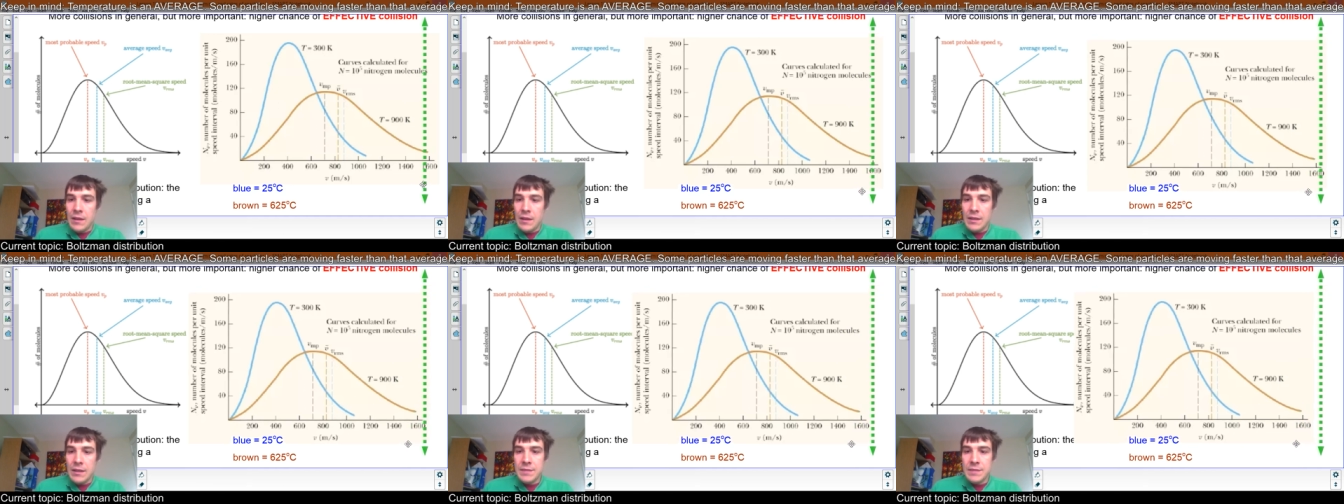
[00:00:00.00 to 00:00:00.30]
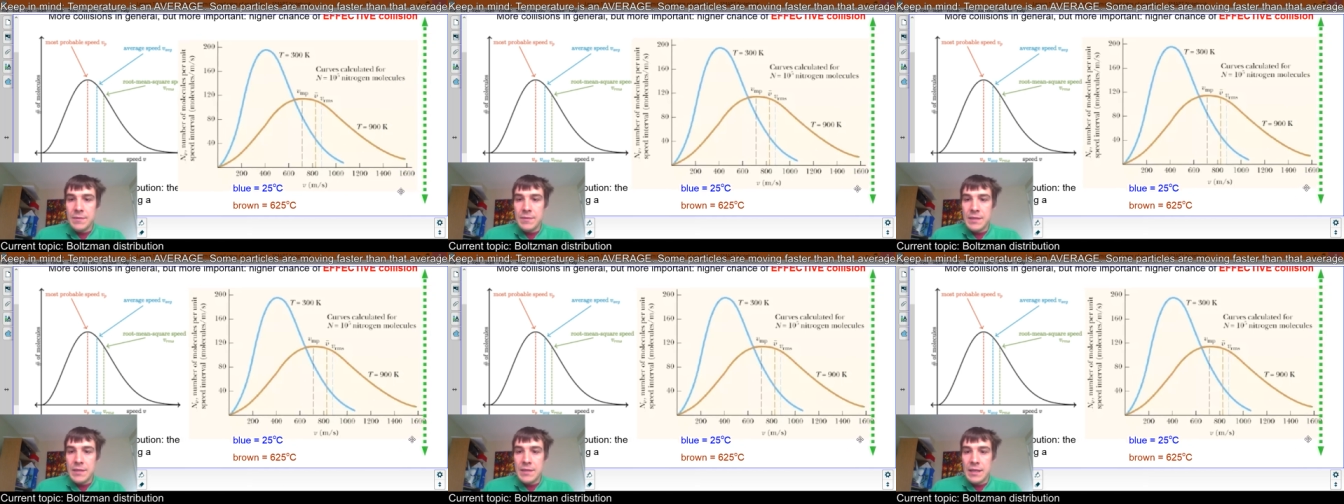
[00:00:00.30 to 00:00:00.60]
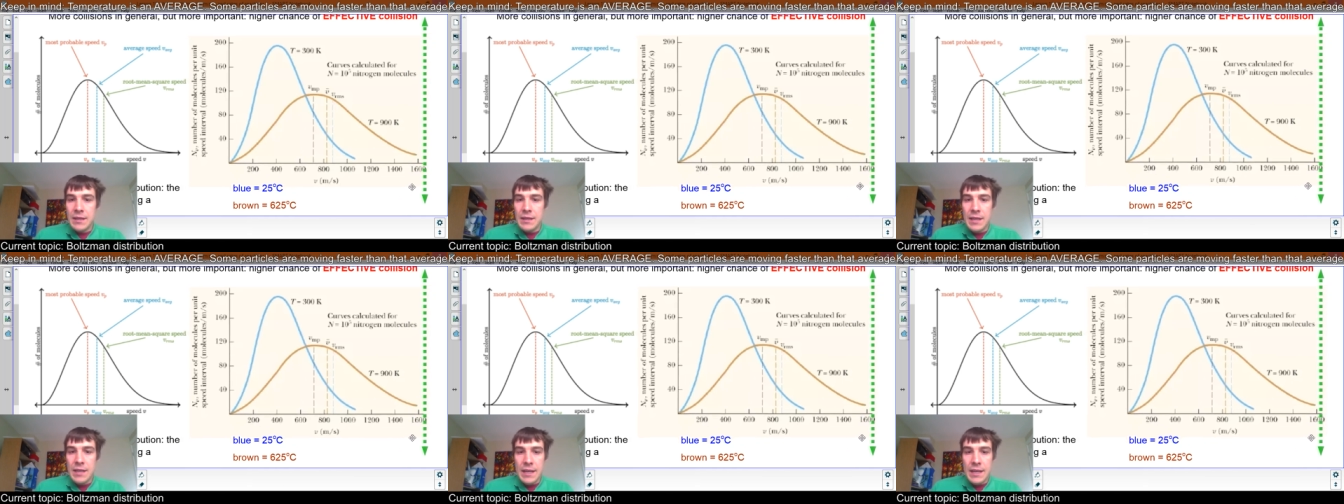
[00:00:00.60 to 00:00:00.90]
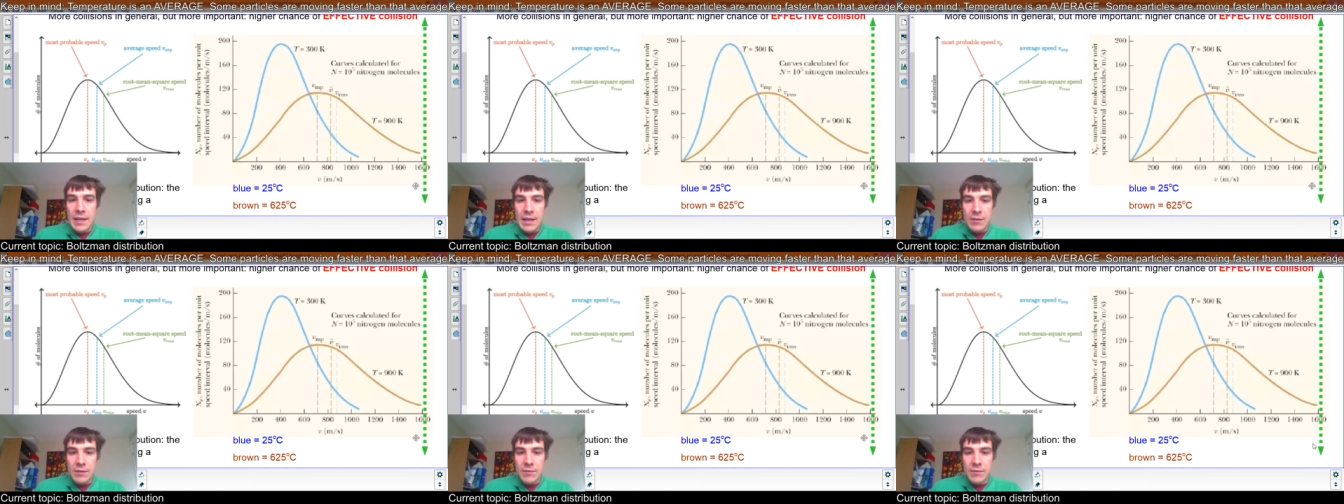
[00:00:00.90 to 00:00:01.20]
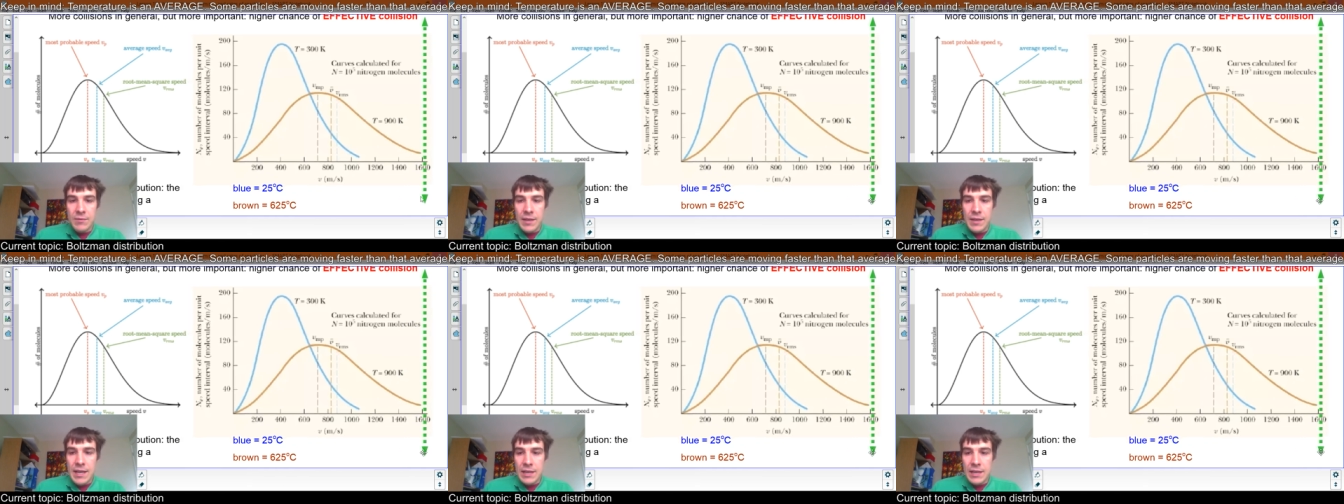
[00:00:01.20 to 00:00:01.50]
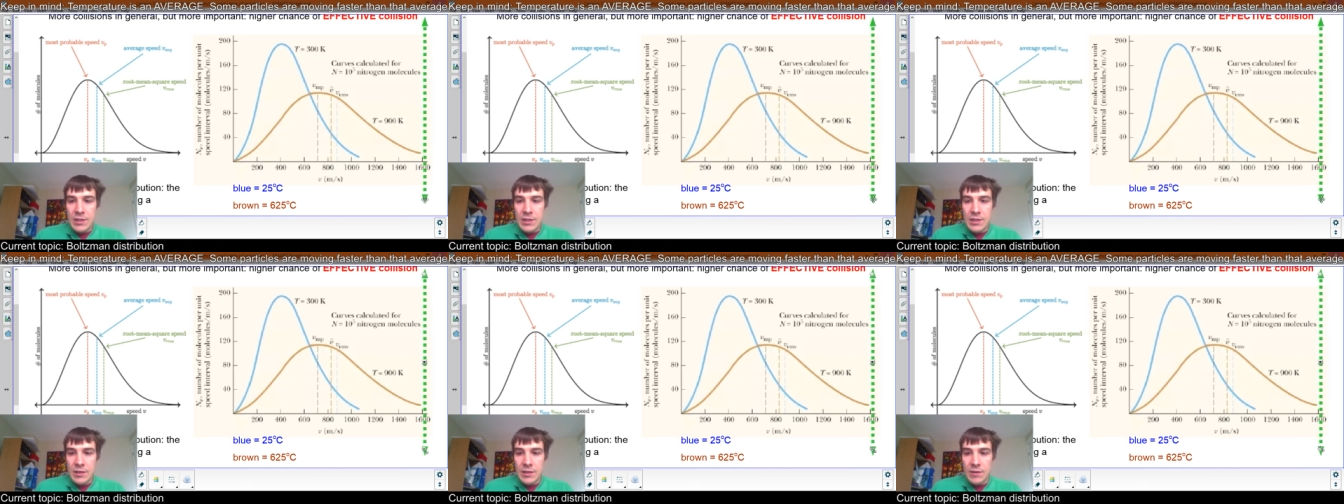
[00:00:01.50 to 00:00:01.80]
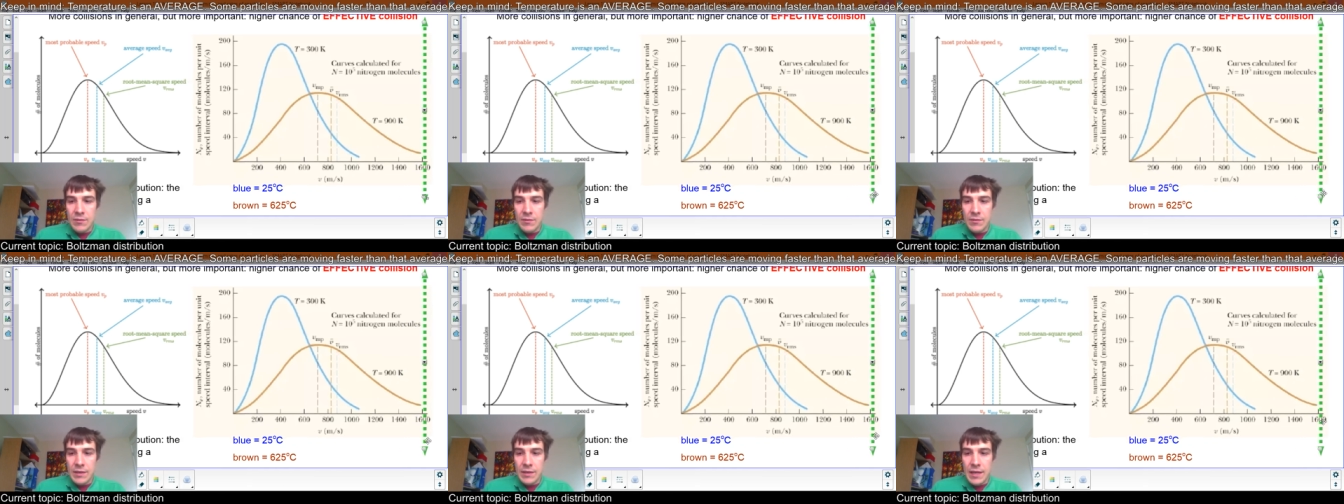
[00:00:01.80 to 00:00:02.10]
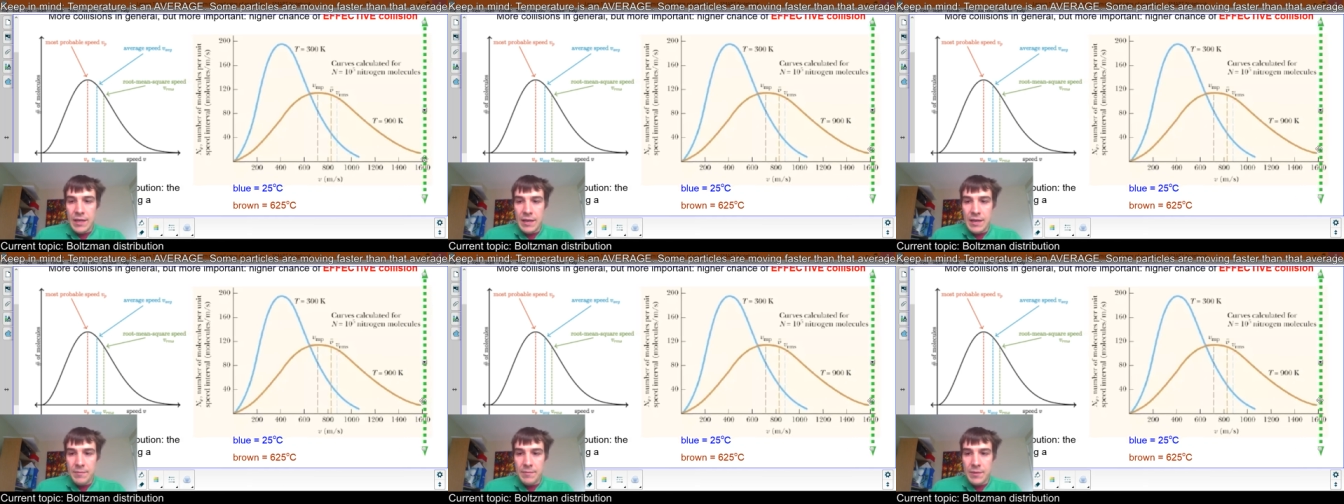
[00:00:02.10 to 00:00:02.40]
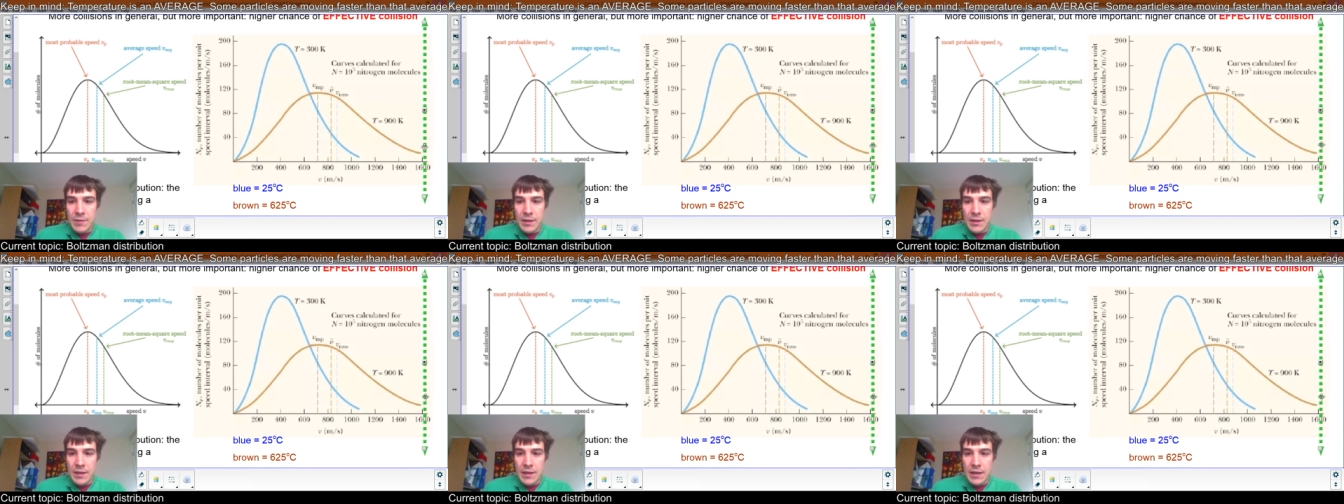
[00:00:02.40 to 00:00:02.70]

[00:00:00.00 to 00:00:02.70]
Let's pretend that our reaction can only happen,